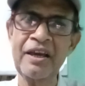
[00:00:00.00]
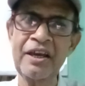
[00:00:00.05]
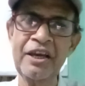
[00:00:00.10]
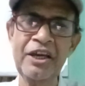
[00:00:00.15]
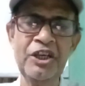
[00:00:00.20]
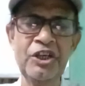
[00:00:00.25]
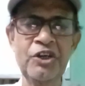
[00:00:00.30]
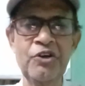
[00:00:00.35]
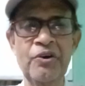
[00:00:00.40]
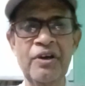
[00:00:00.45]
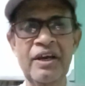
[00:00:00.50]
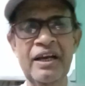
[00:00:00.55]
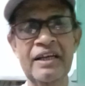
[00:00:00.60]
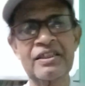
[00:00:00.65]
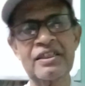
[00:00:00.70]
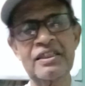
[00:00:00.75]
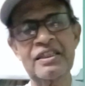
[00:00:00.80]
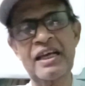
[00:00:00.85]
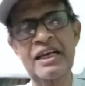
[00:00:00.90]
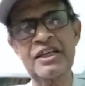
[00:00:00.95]
in your
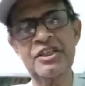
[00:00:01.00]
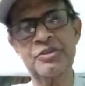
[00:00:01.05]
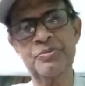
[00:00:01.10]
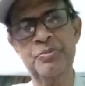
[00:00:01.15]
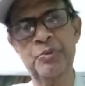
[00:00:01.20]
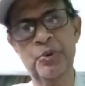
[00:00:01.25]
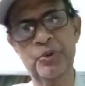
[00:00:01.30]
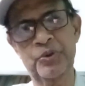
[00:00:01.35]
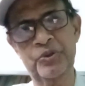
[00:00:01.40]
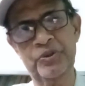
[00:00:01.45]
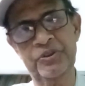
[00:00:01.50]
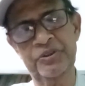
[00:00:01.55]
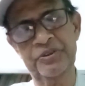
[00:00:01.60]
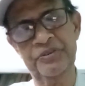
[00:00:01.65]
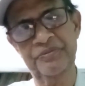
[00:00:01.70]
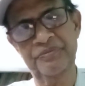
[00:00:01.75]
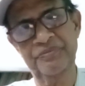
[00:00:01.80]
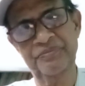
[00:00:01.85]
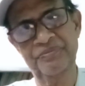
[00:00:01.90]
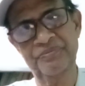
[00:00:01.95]
exercise book
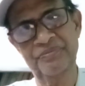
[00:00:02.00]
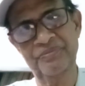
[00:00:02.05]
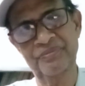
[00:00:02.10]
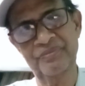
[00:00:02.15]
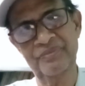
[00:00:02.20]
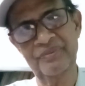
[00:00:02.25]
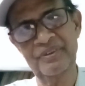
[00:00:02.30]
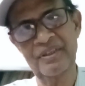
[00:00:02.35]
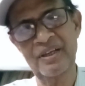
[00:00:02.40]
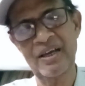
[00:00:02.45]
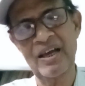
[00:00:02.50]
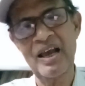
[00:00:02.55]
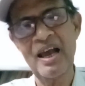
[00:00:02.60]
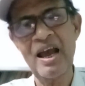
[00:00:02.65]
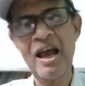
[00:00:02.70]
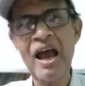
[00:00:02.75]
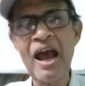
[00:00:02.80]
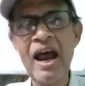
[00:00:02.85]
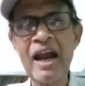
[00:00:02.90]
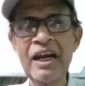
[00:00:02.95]

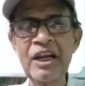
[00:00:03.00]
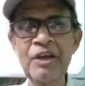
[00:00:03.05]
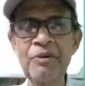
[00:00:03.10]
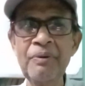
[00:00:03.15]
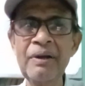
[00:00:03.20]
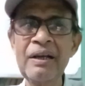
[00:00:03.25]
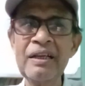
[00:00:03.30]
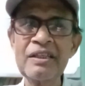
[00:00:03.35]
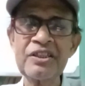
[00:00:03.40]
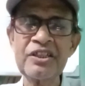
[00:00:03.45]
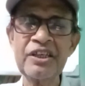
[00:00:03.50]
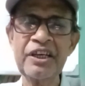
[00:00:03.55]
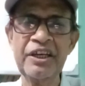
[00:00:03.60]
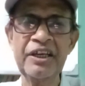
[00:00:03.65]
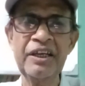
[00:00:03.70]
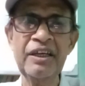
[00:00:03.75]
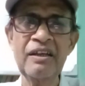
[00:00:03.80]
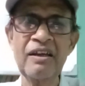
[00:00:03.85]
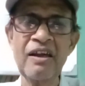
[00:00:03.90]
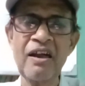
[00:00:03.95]
and you will
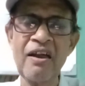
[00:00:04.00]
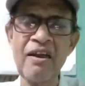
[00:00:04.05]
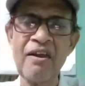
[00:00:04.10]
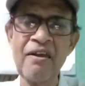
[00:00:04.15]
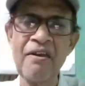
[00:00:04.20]
see